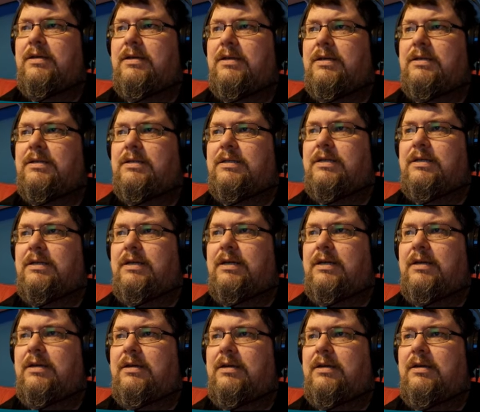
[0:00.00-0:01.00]
is the
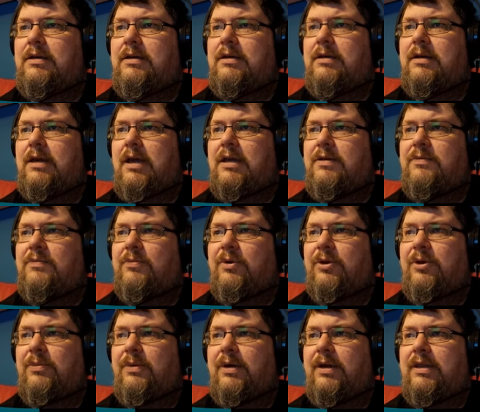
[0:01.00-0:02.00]
game
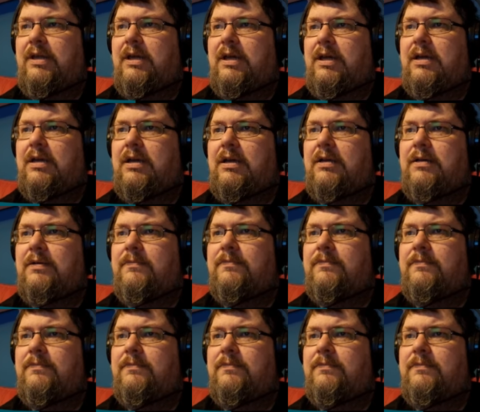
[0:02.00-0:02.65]
room, I think.